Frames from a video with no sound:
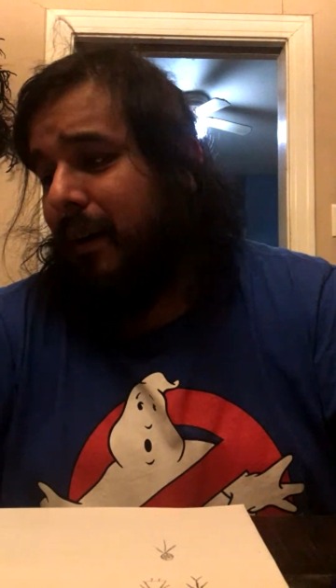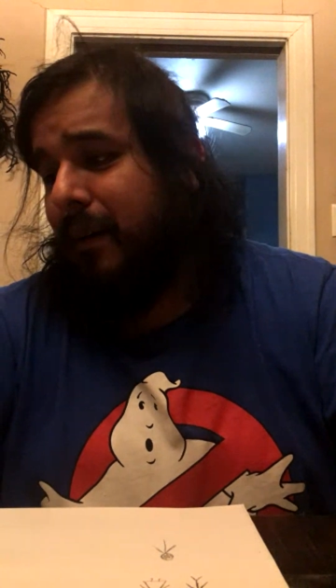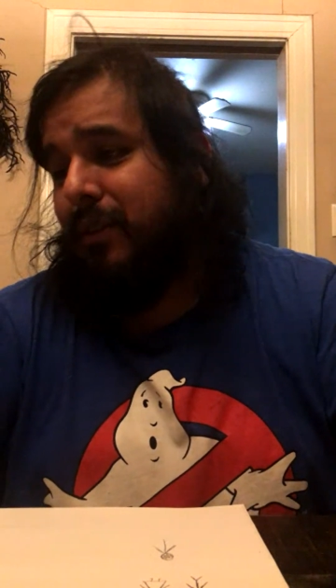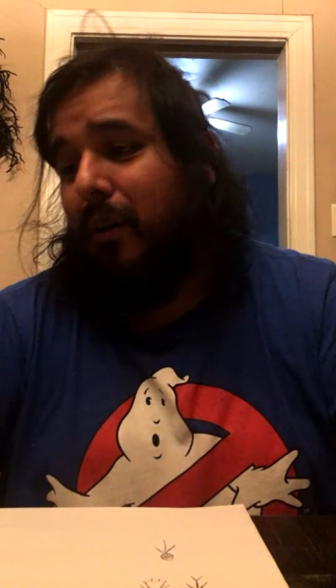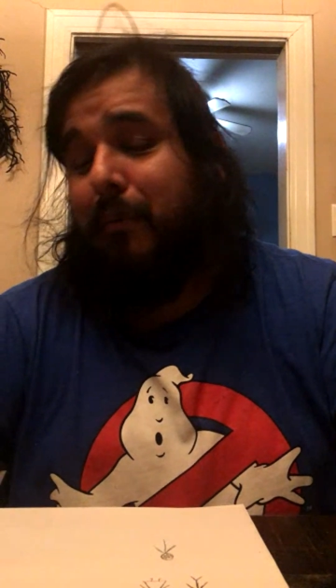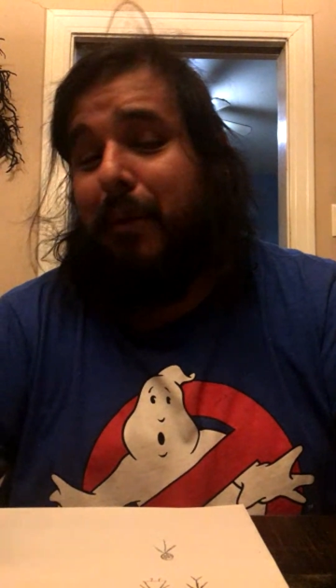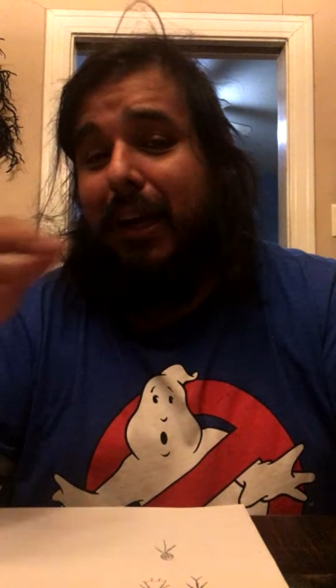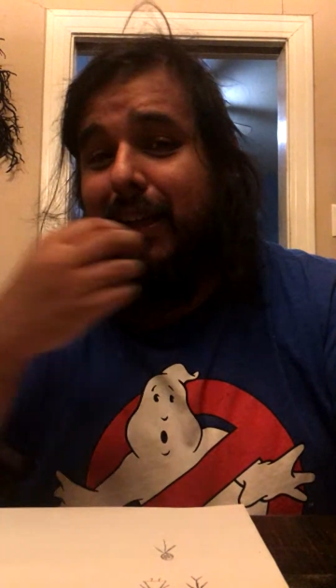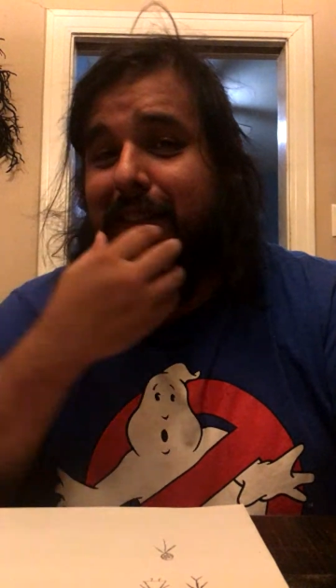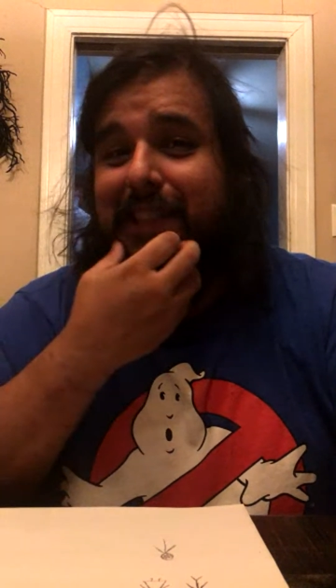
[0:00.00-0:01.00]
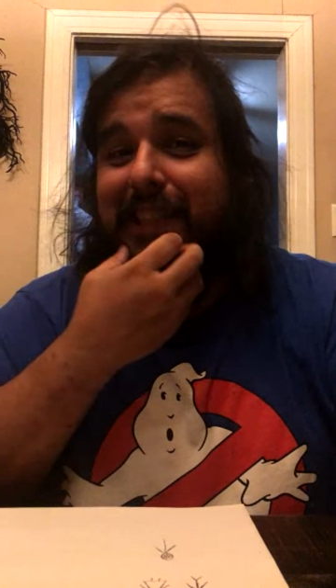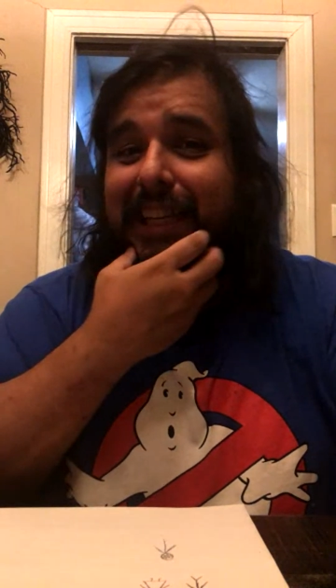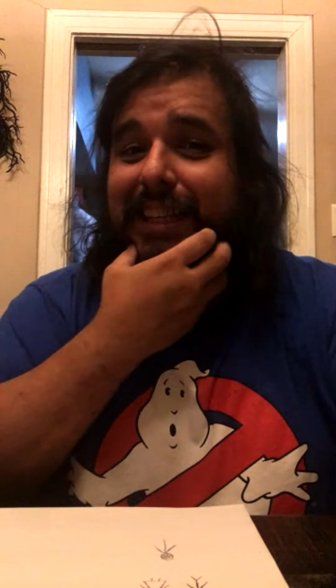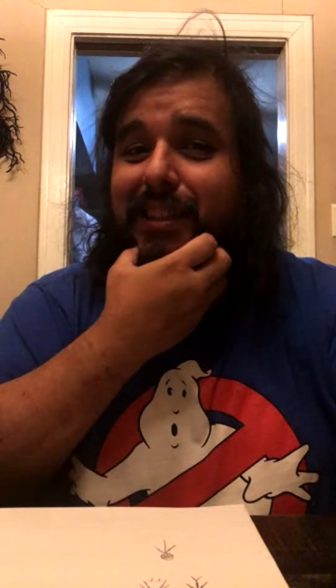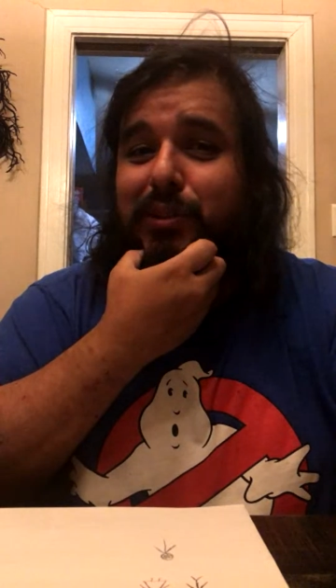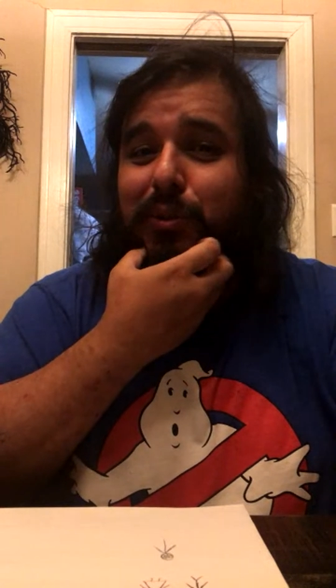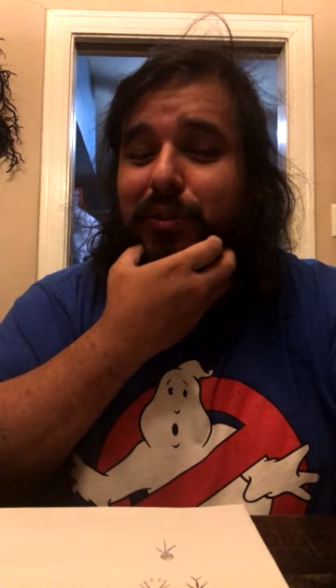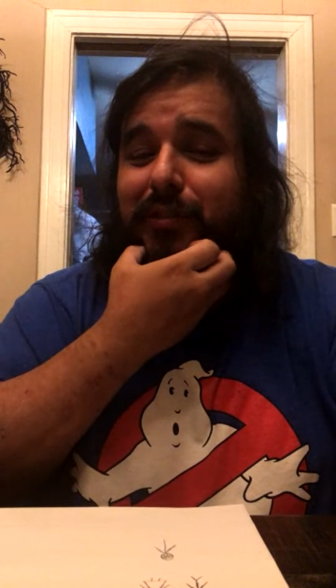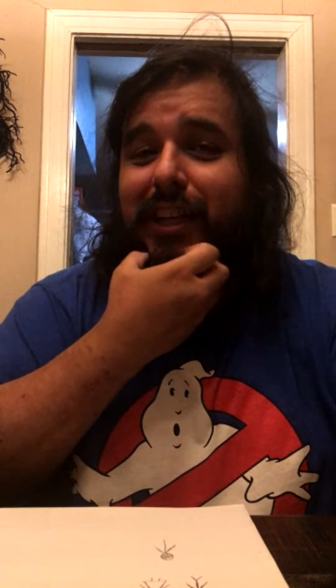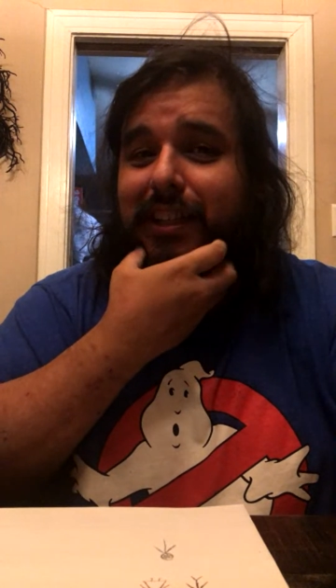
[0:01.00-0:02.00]
So I'm not gonna see any sort
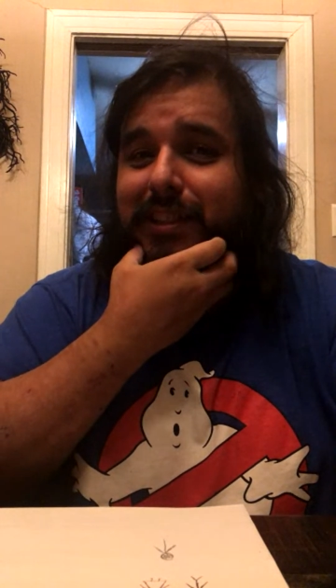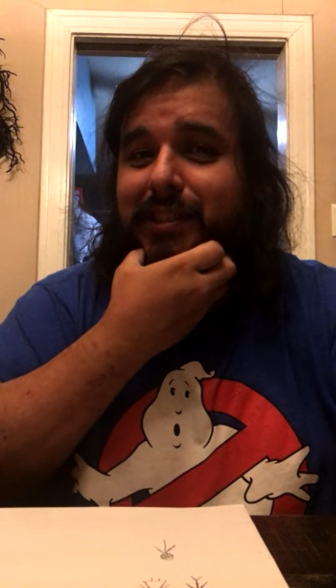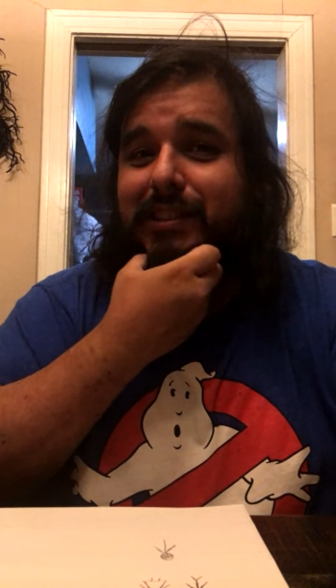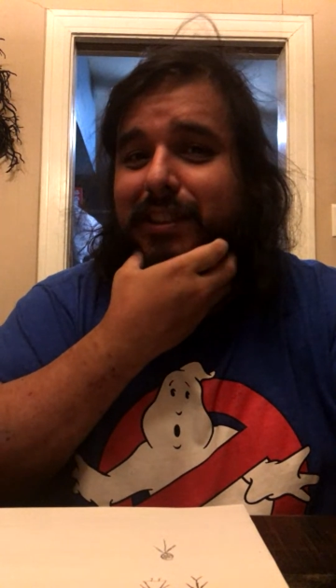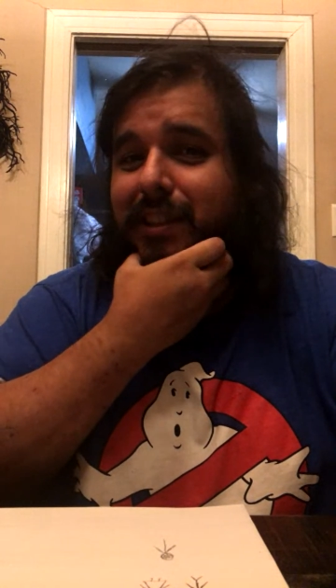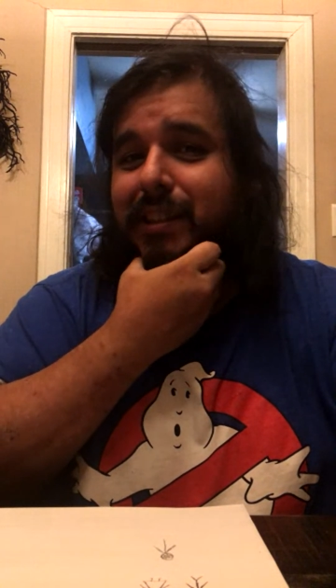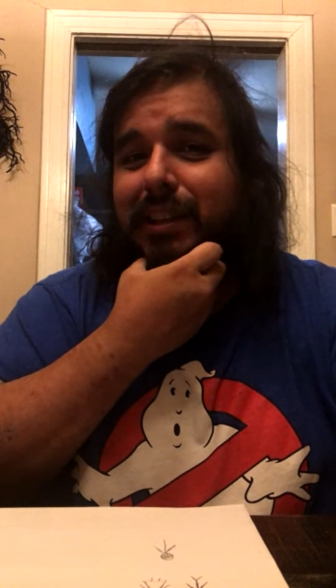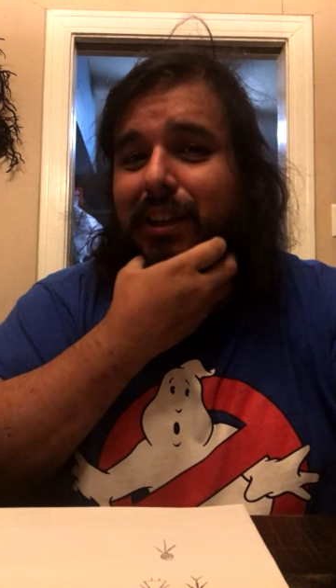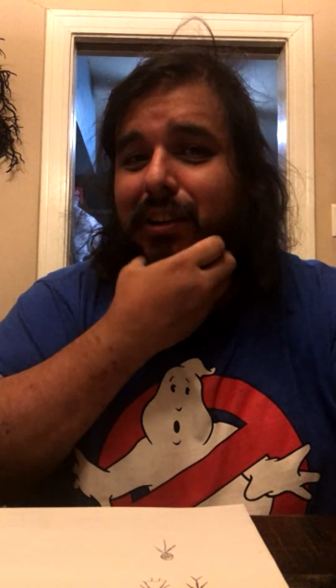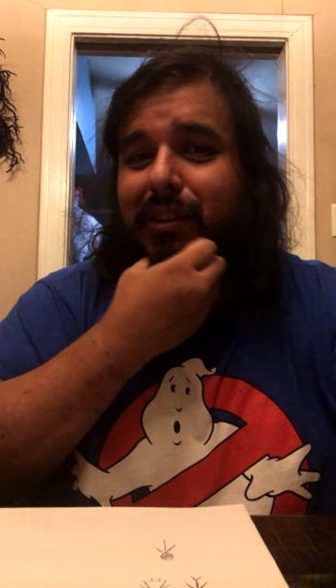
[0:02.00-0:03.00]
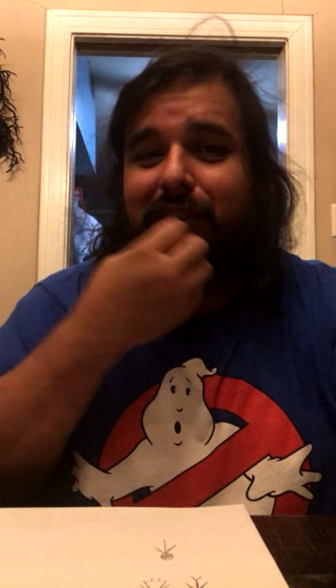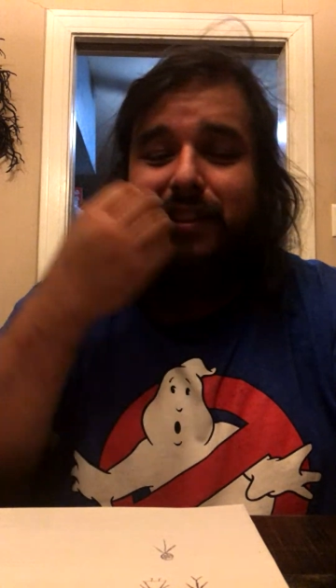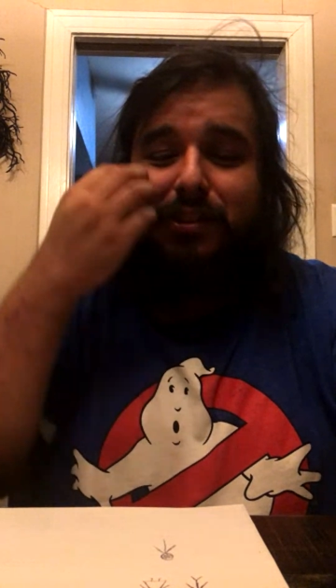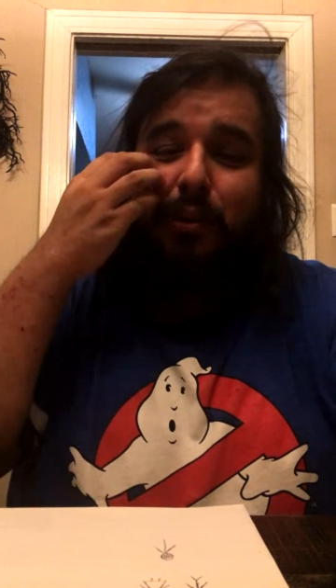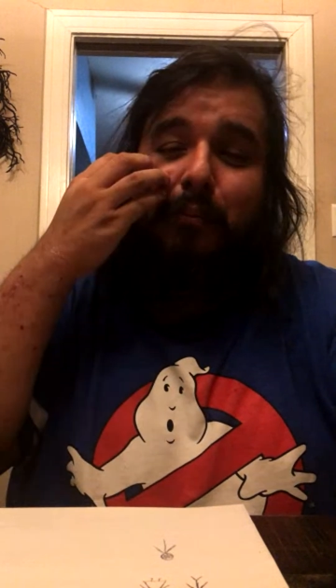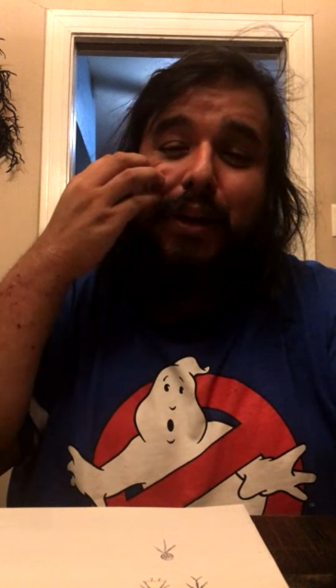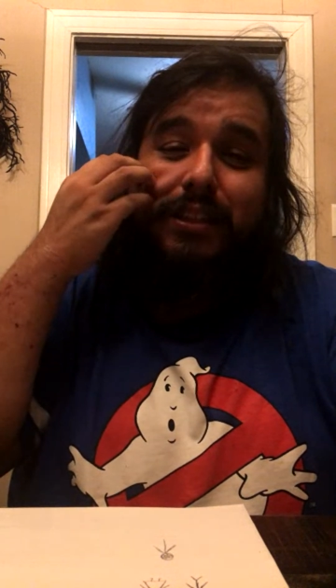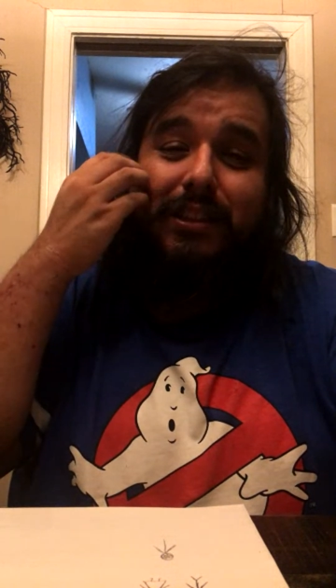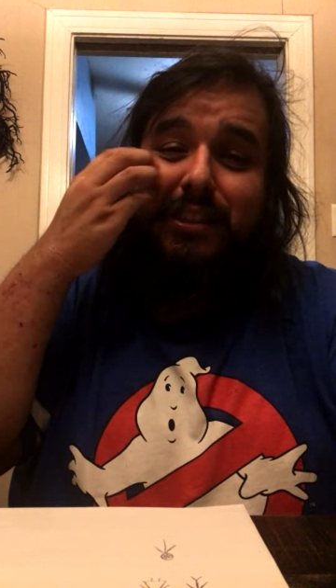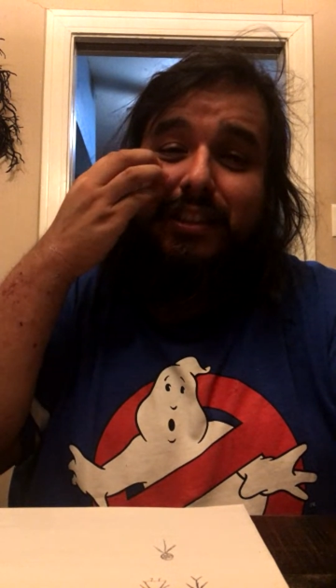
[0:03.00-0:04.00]
of text or any sort of
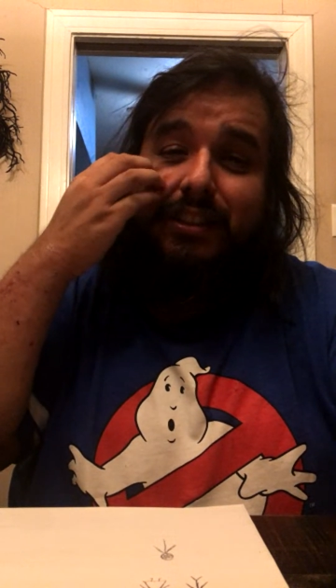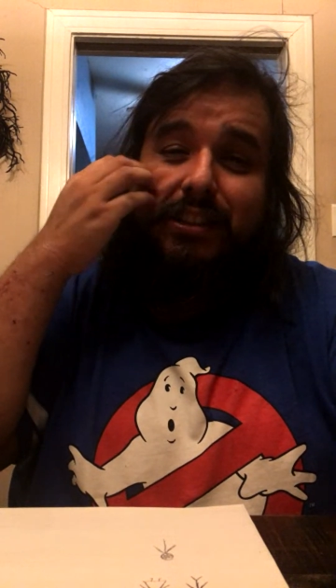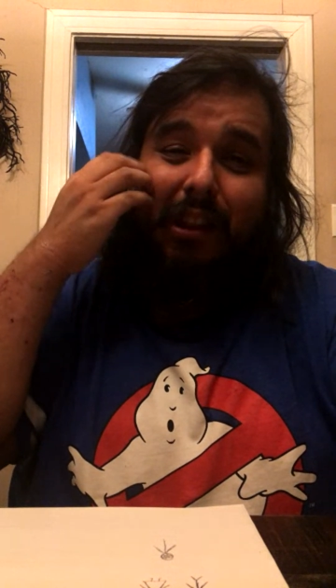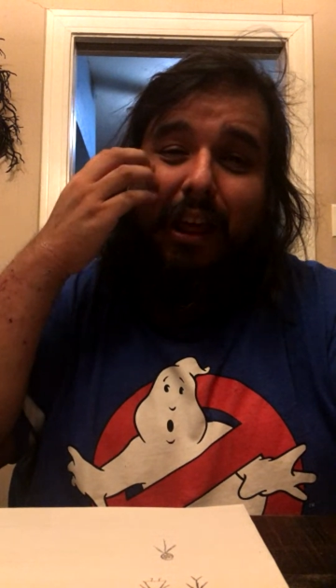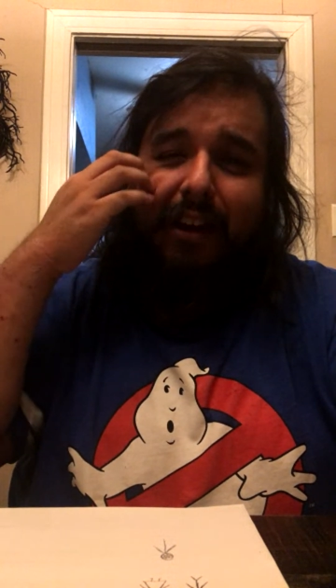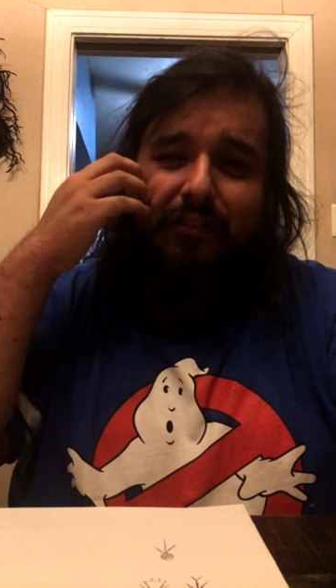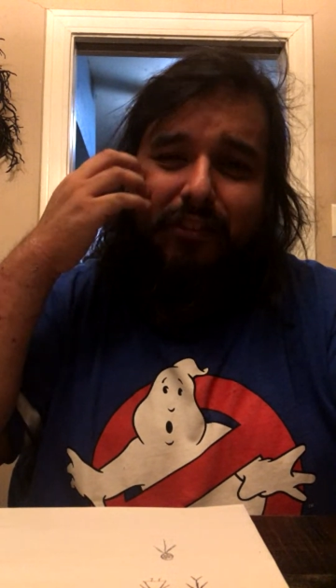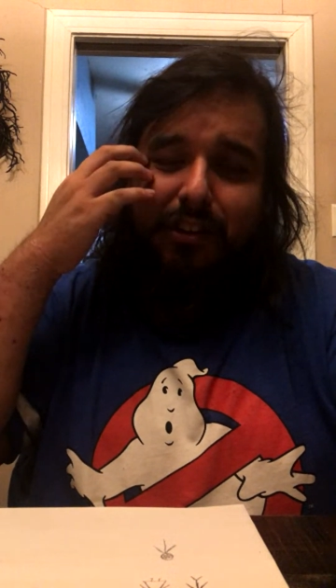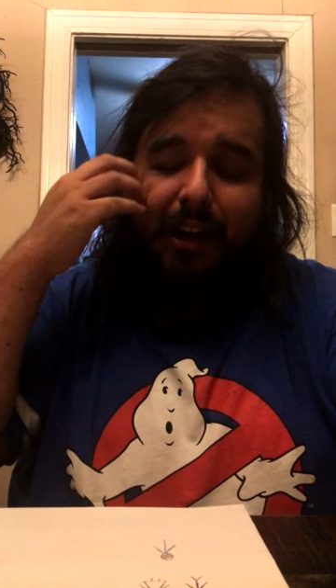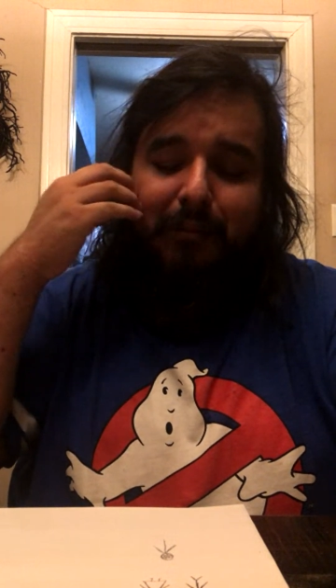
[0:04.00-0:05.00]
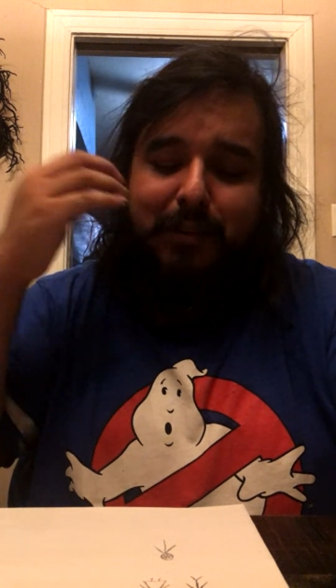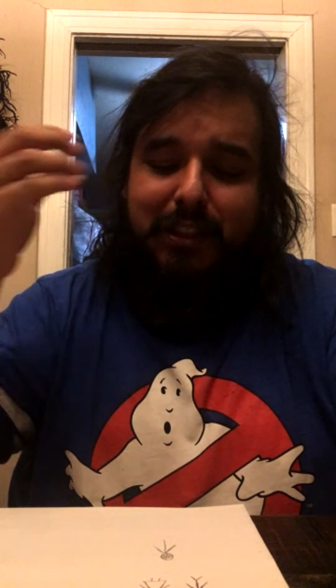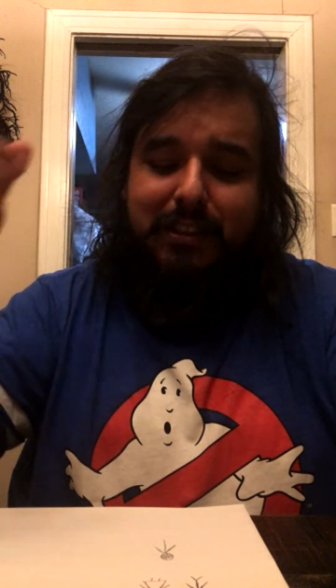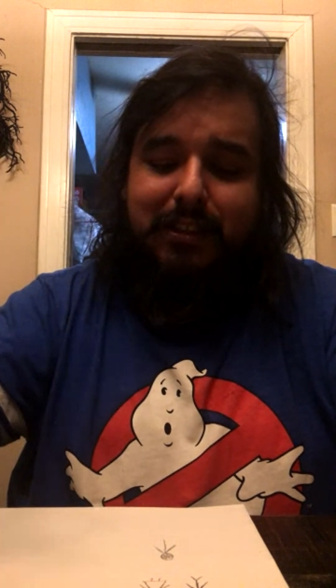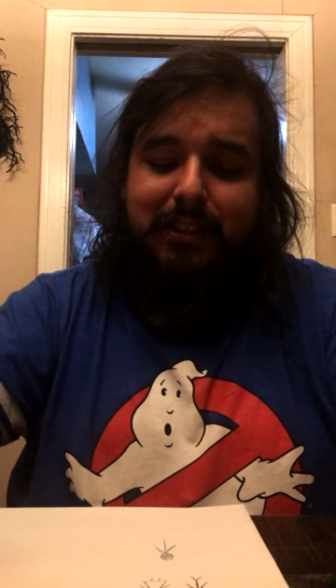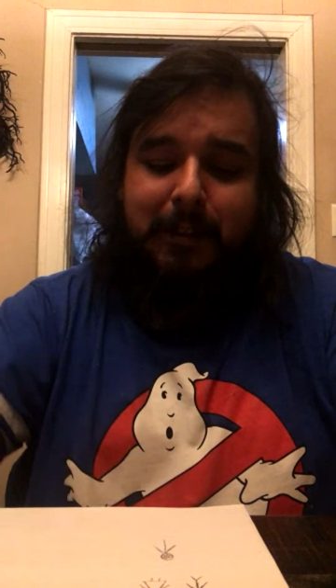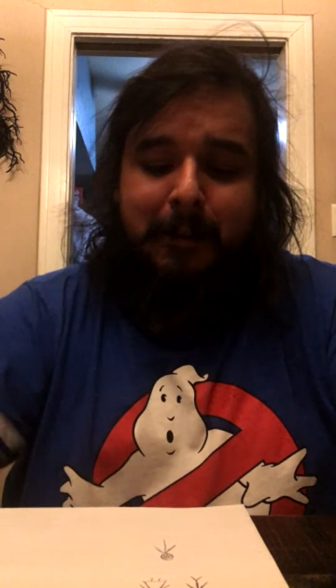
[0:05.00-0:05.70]
messages till after. I'm just